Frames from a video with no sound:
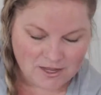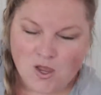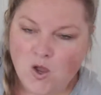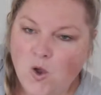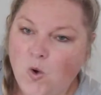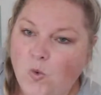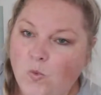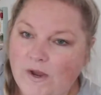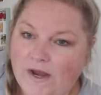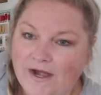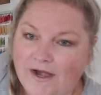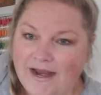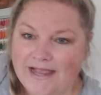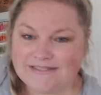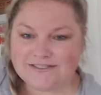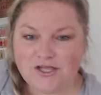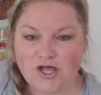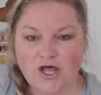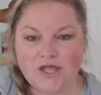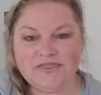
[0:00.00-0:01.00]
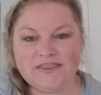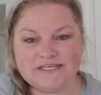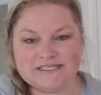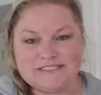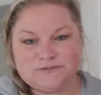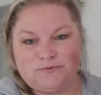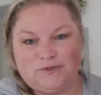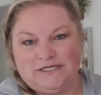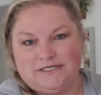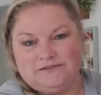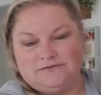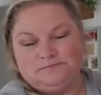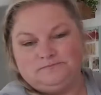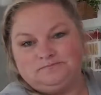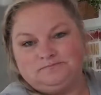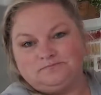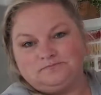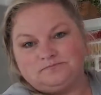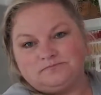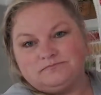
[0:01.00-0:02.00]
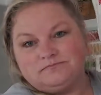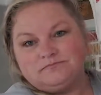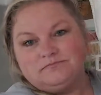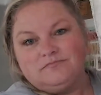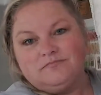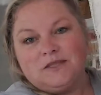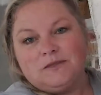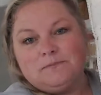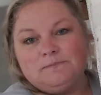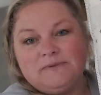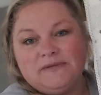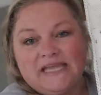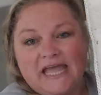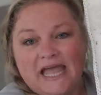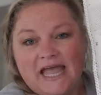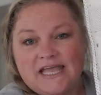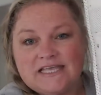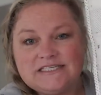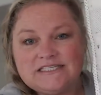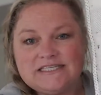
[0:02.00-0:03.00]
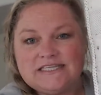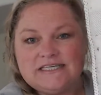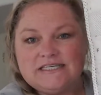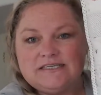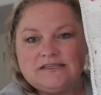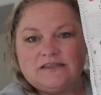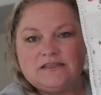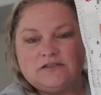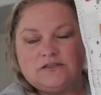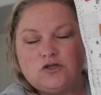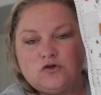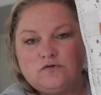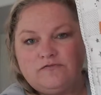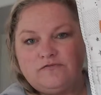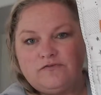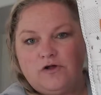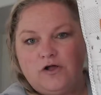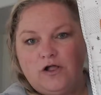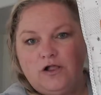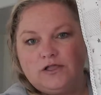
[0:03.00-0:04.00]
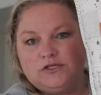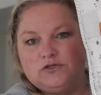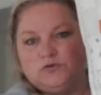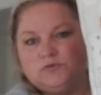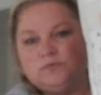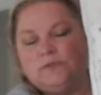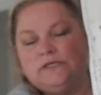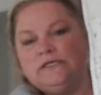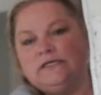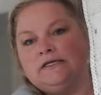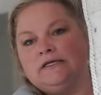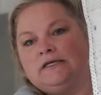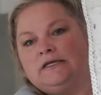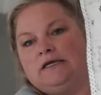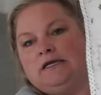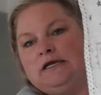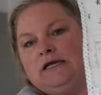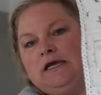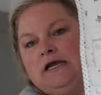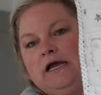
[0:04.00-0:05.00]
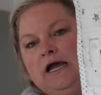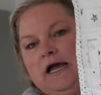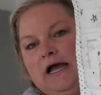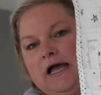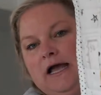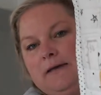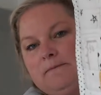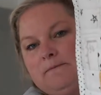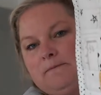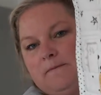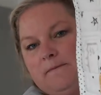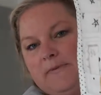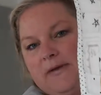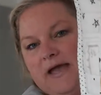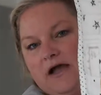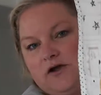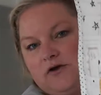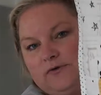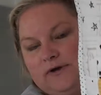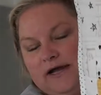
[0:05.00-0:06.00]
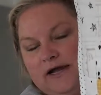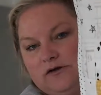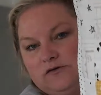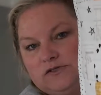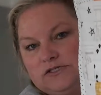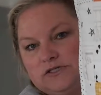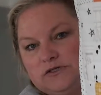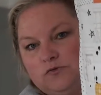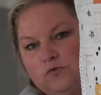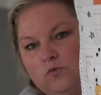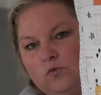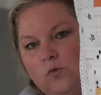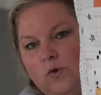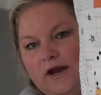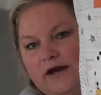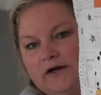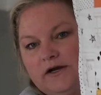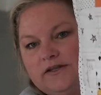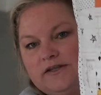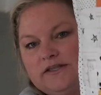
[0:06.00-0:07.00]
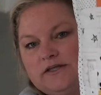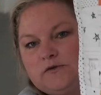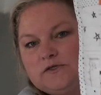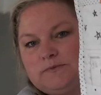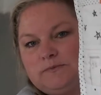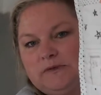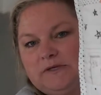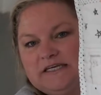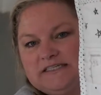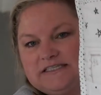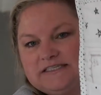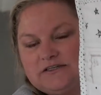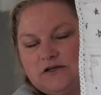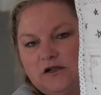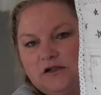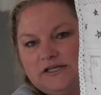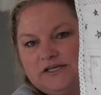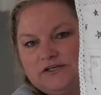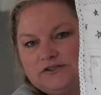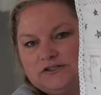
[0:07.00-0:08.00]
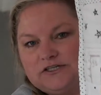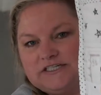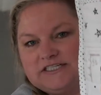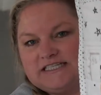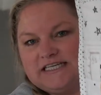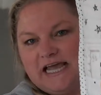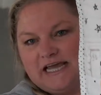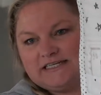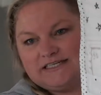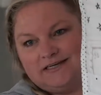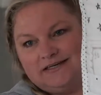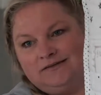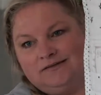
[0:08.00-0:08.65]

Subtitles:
Whereas on this one, because the low volume background, where those pieces all intersect,